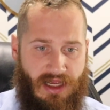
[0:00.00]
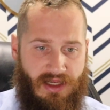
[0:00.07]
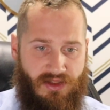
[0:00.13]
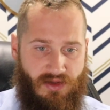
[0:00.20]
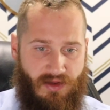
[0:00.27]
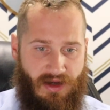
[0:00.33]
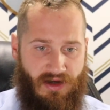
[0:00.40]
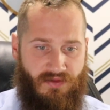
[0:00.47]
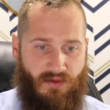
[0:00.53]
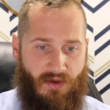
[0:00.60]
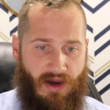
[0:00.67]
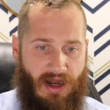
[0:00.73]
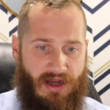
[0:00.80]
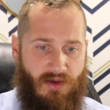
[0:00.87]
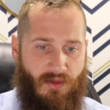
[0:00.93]
So
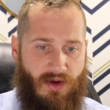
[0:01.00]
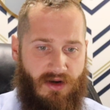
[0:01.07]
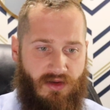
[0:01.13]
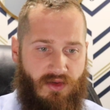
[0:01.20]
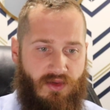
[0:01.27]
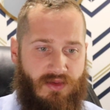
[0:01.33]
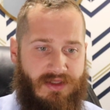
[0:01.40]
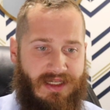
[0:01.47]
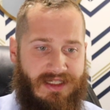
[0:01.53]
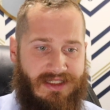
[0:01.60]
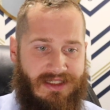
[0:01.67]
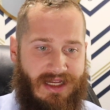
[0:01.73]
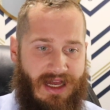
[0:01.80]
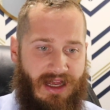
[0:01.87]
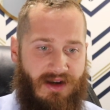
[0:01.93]
therefore, anyone who does
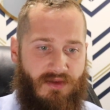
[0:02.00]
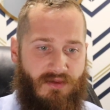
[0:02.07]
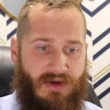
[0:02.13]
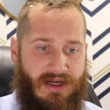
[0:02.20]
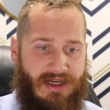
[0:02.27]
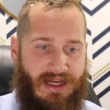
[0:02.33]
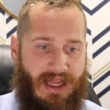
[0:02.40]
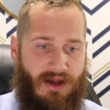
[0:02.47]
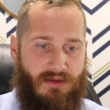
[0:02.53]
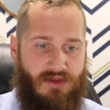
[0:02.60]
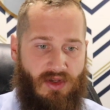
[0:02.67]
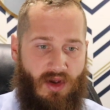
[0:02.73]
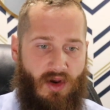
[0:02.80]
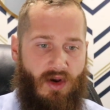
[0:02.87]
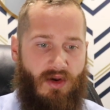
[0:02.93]
not
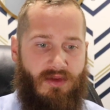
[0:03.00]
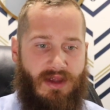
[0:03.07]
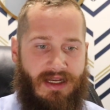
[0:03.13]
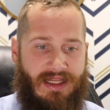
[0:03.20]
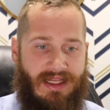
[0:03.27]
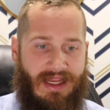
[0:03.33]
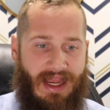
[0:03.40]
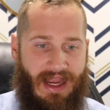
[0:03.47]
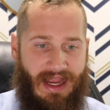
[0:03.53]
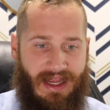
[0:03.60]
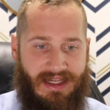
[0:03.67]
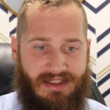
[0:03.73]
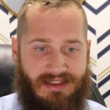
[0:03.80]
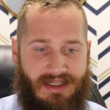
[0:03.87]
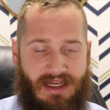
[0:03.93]
renounce all that he
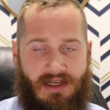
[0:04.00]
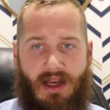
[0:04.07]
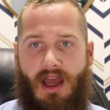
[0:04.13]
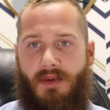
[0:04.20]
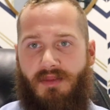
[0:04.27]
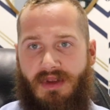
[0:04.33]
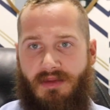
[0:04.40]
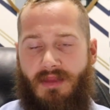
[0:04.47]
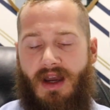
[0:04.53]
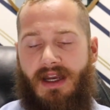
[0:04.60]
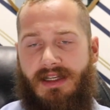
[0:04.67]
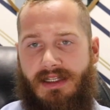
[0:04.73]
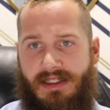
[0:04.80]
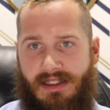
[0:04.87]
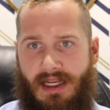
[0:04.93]
has cannot be my
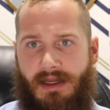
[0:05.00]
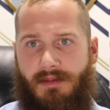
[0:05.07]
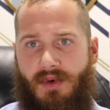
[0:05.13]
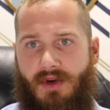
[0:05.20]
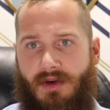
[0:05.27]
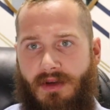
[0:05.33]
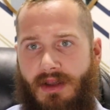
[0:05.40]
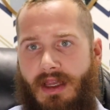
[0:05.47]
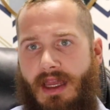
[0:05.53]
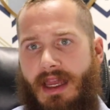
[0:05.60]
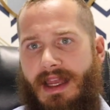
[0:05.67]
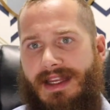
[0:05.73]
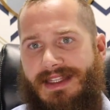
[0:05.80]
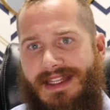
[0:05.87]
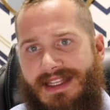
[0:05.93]
disciple.
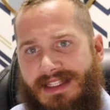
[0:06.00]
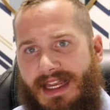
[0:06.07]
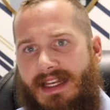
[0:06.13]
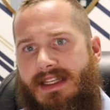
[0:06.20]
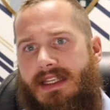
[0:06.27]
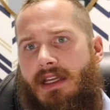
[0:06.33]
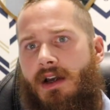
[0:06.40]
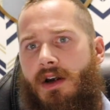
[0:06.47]
It's this idea